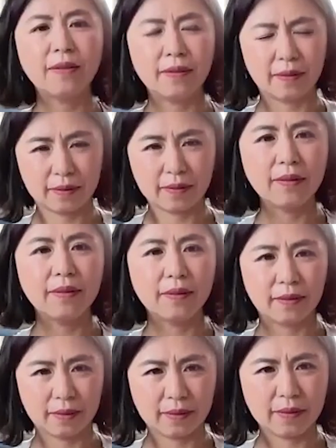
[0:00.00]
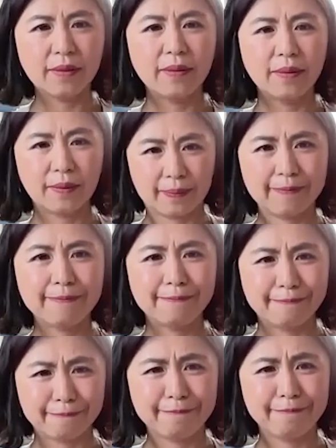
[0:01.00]
Okay. Oh, that makes so
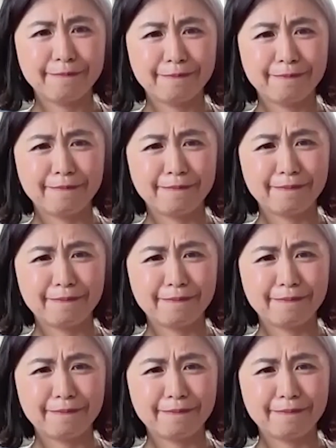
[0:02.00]
much sense.